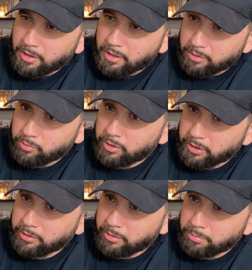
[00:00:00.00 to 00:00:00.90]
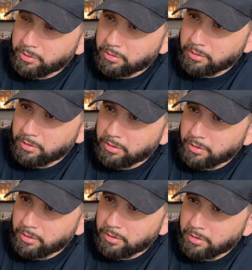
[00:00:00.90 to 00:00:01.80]
like really dope.
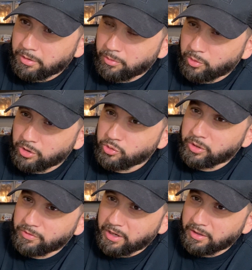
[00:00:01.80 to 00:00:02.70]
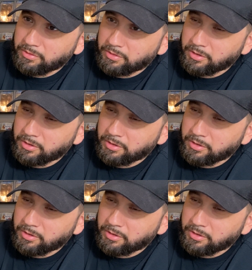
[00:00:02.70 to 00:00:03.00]
1 in 25,